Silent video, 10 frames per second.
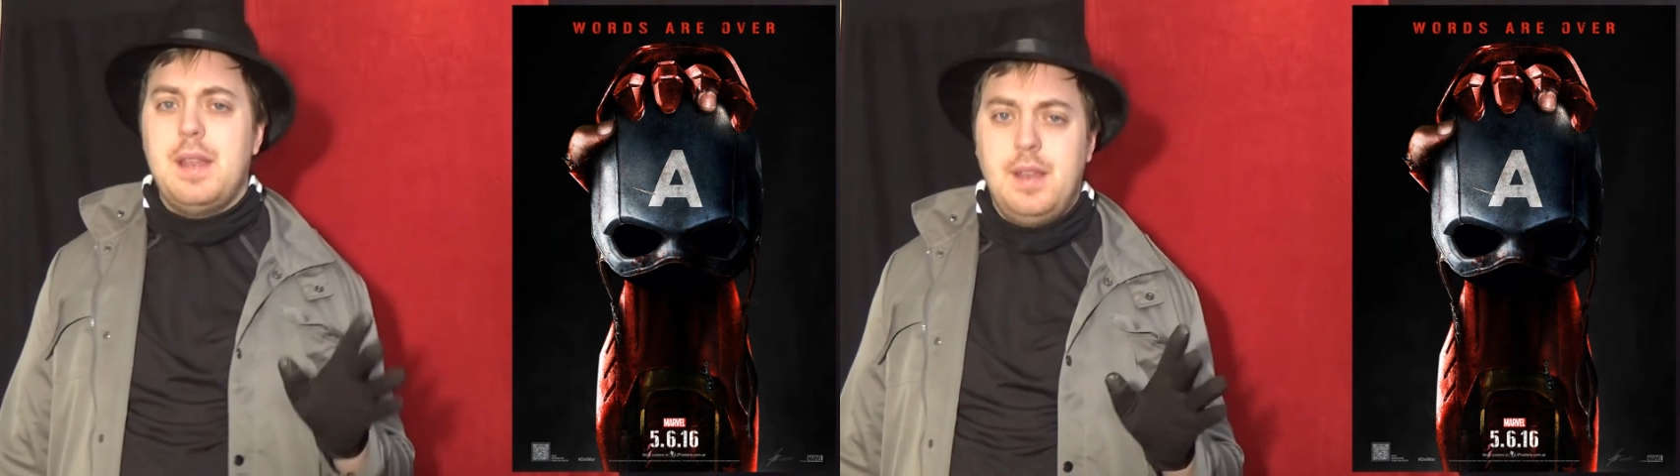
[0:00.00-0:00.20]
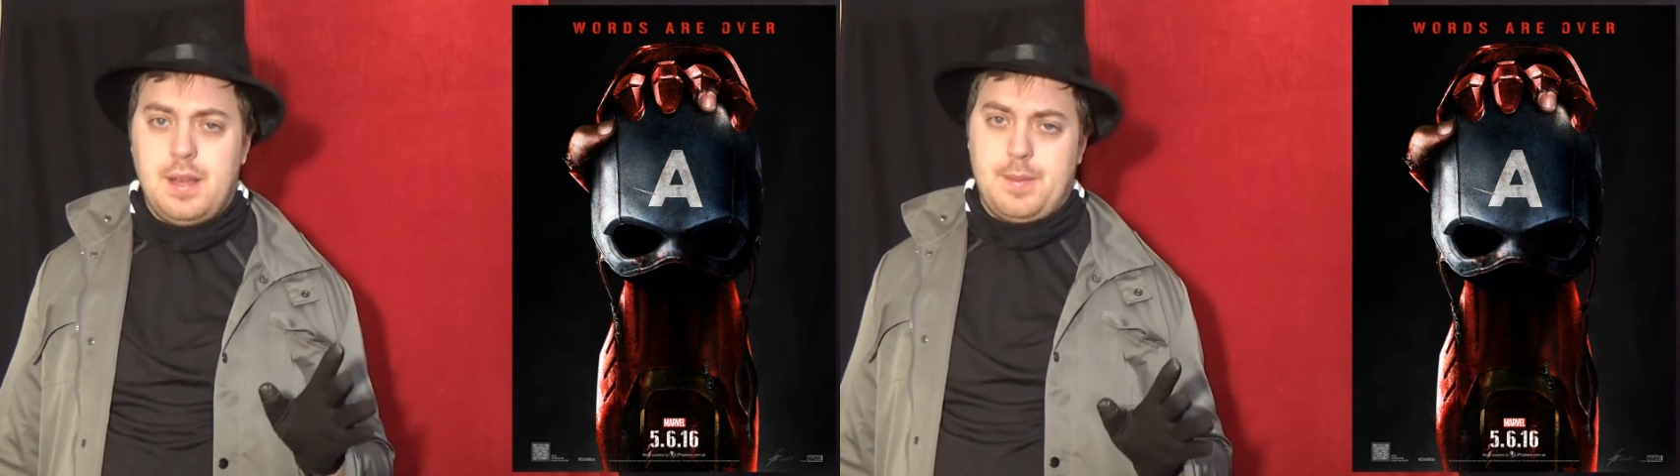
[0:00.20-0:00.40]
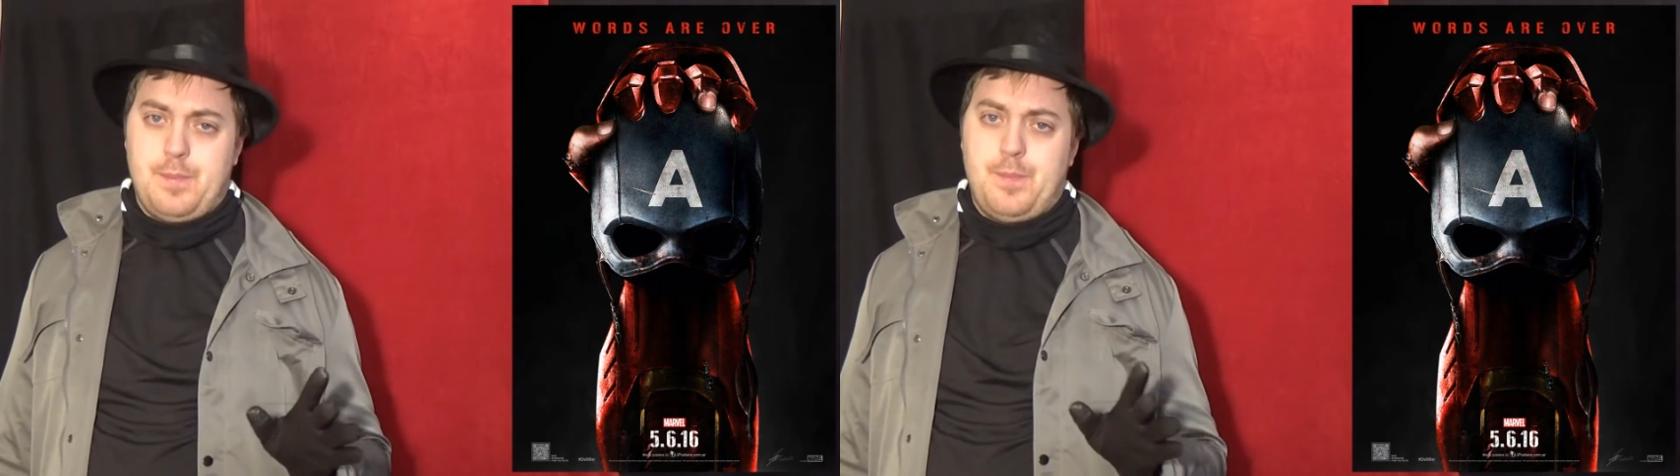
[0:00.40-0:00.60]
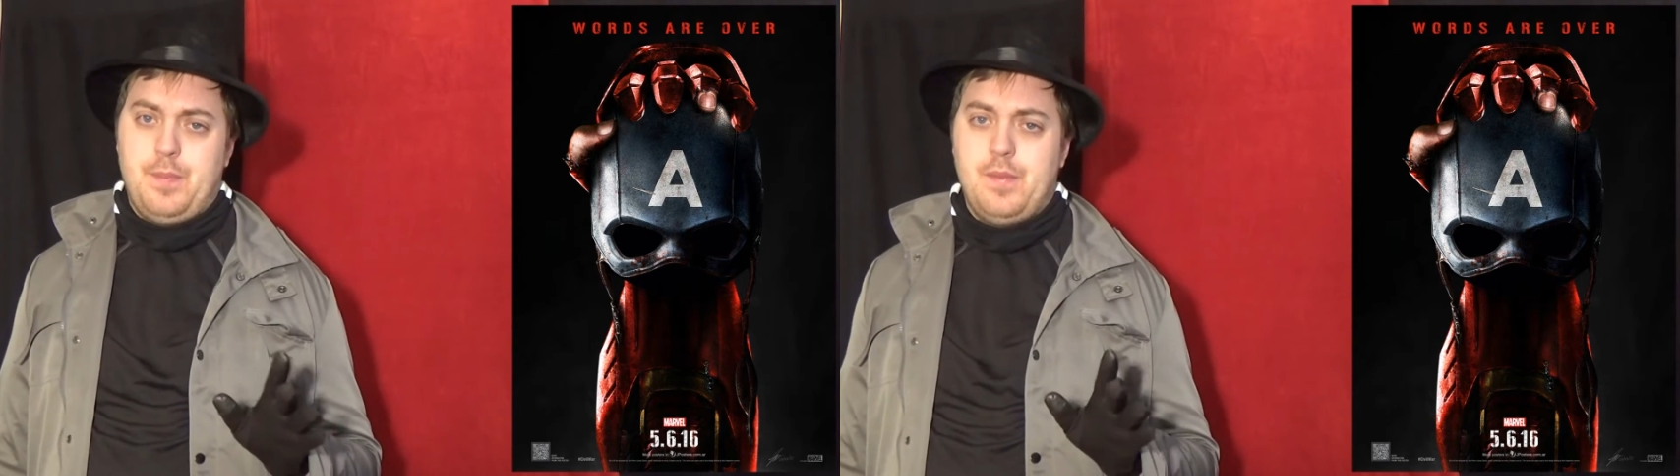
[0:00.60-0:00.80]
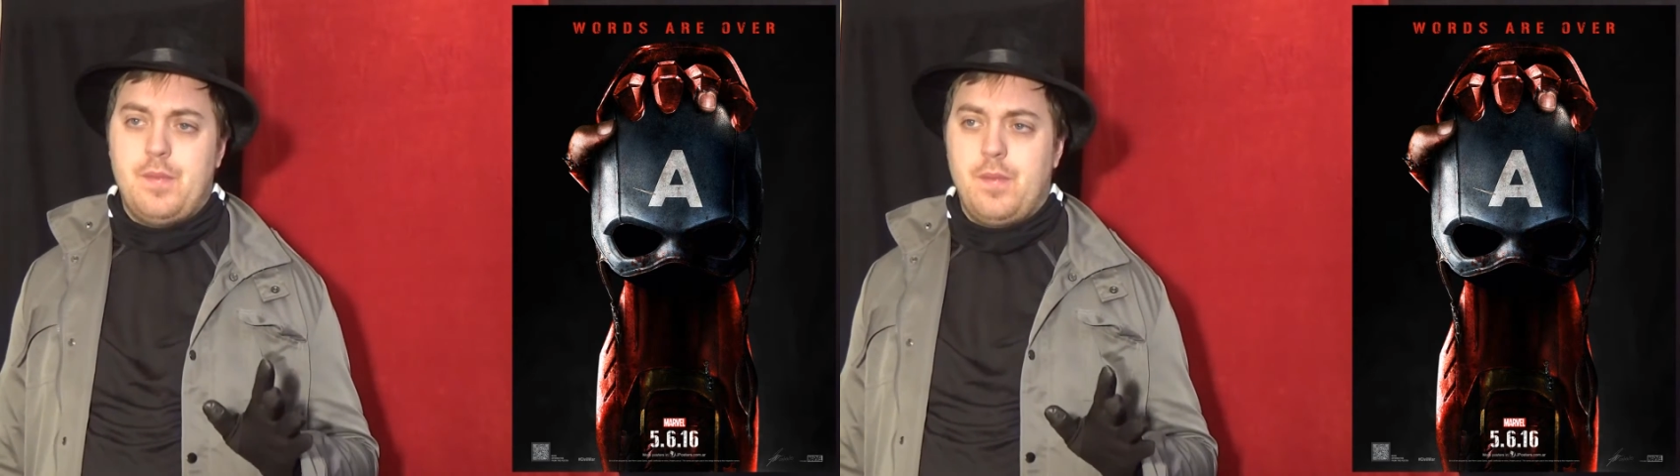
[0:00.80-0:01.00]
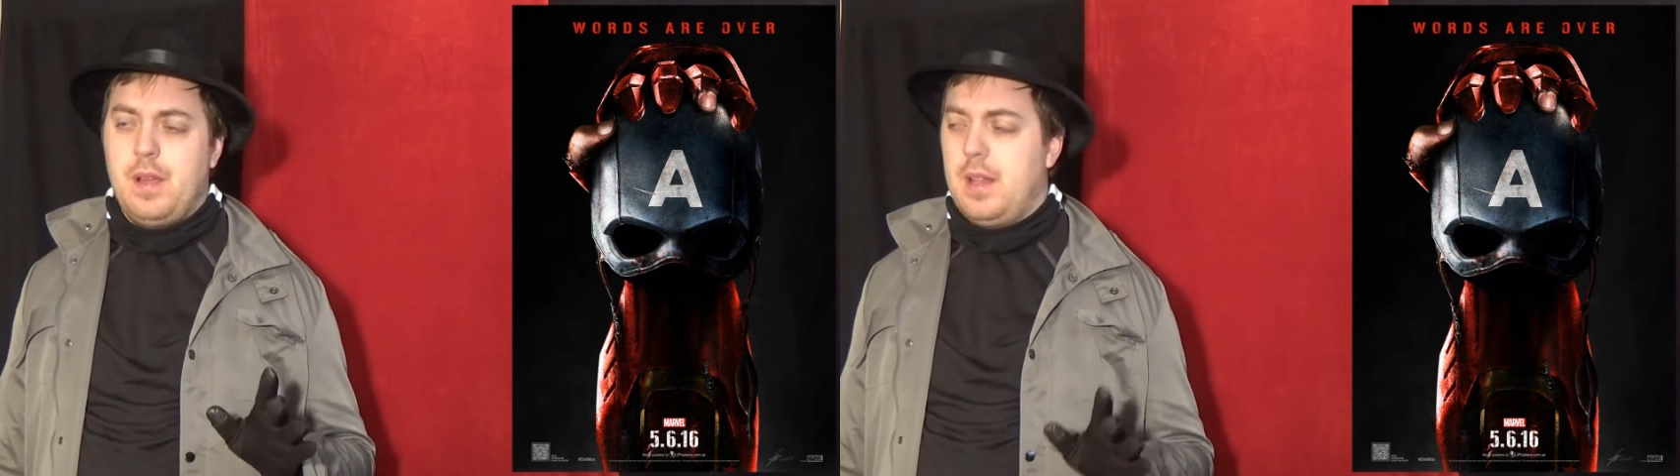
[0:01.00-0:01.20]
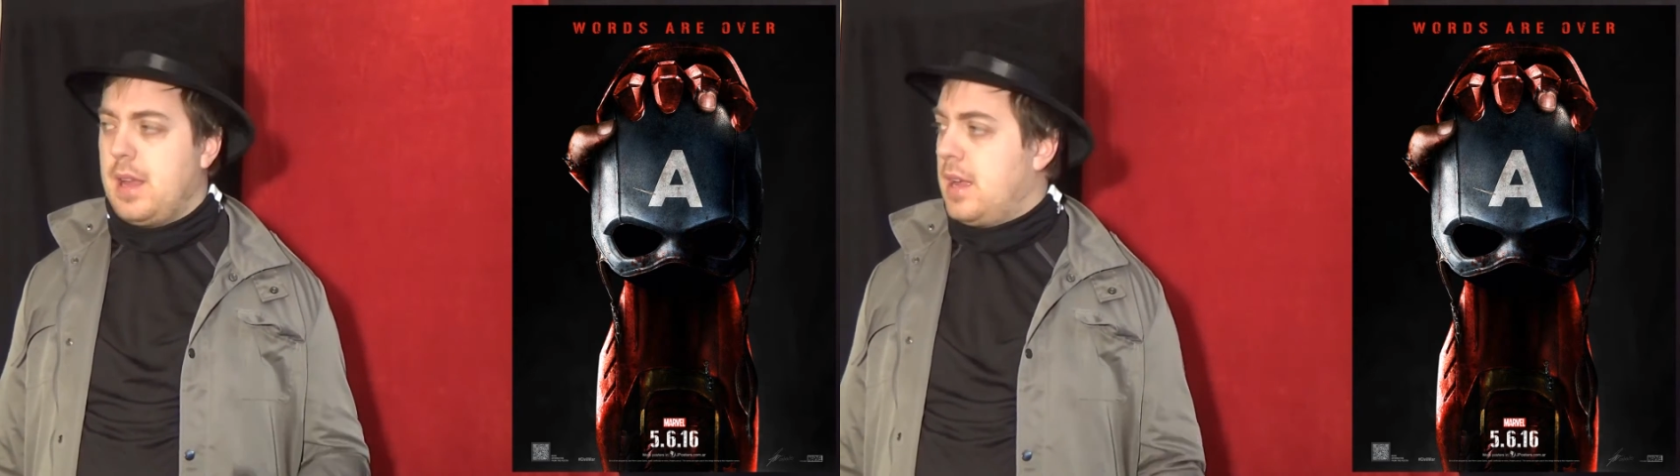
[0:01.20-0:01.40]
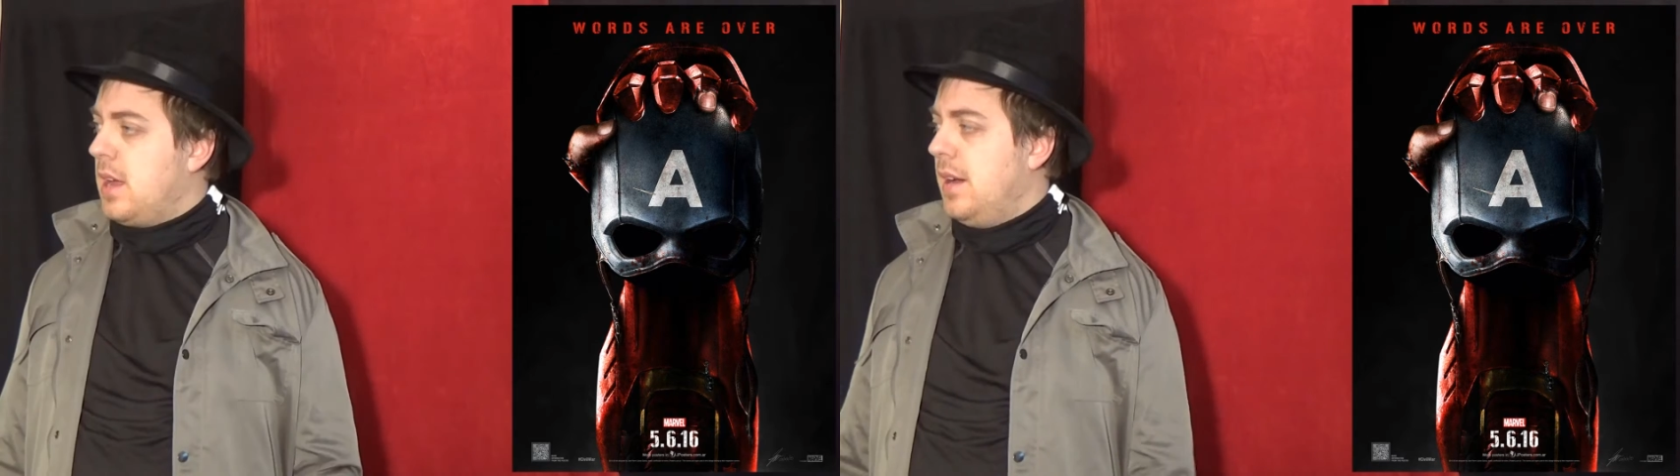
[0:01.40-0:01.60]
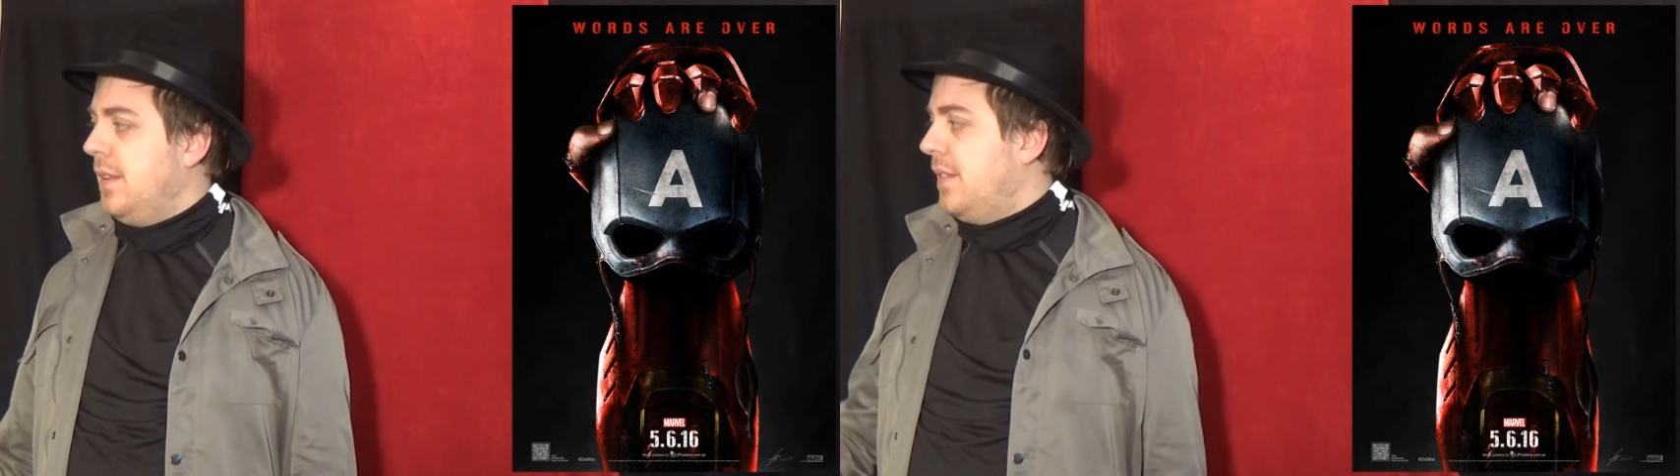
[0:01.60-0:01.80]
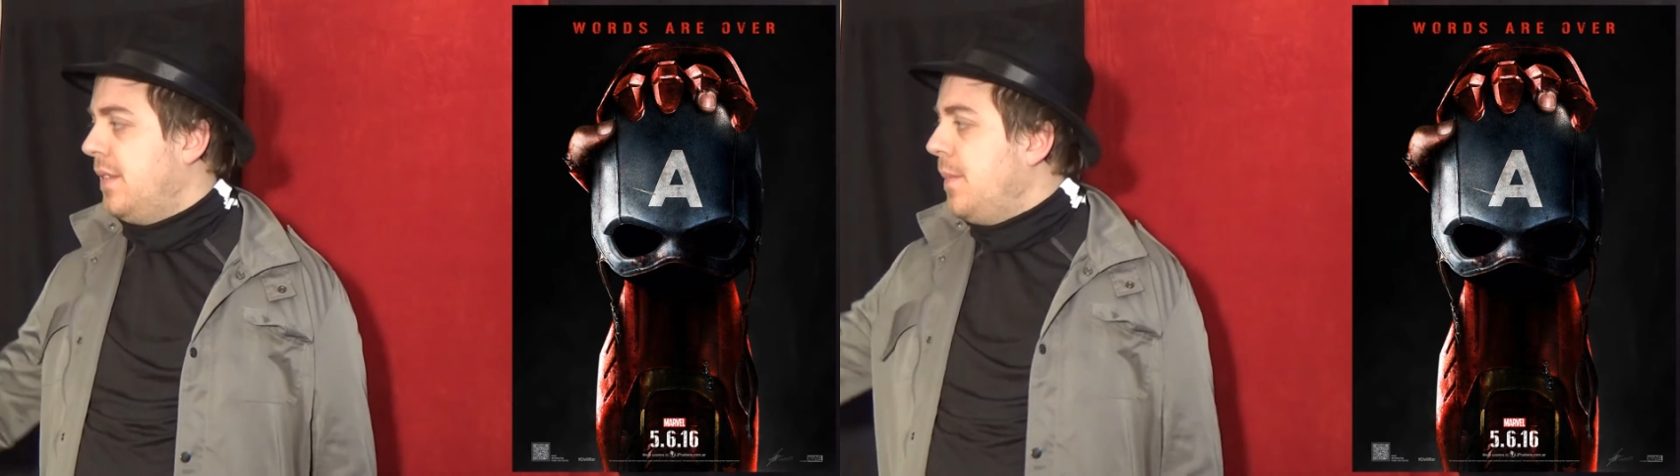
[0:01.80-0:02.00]
ending, really,
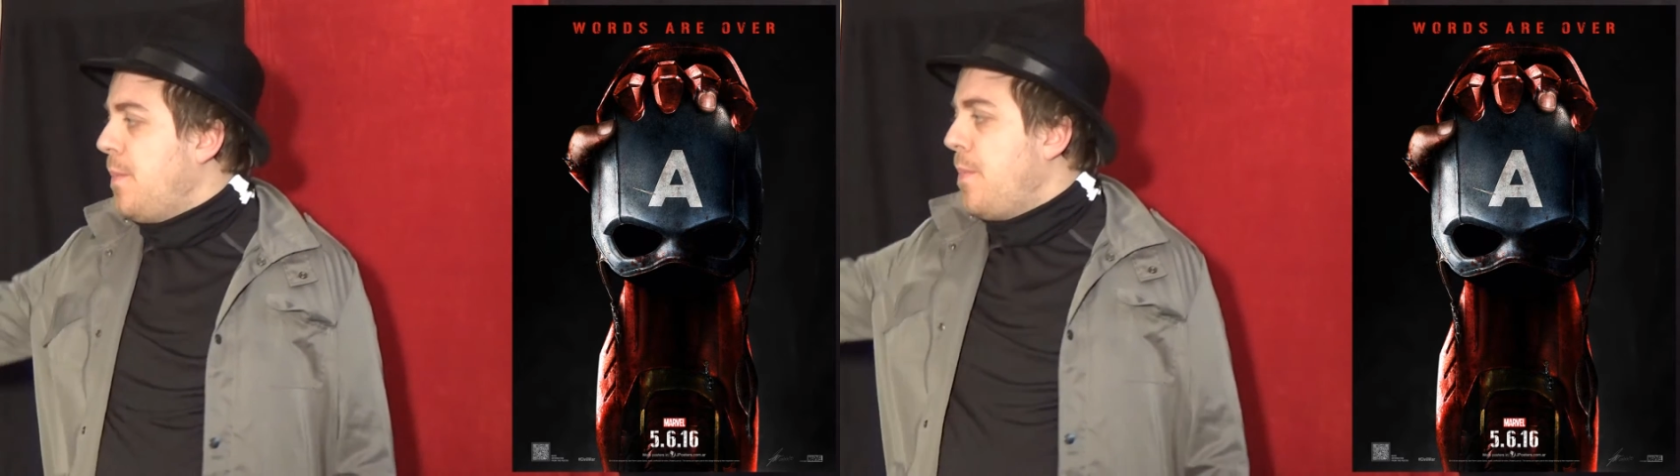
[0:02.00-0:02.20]
because,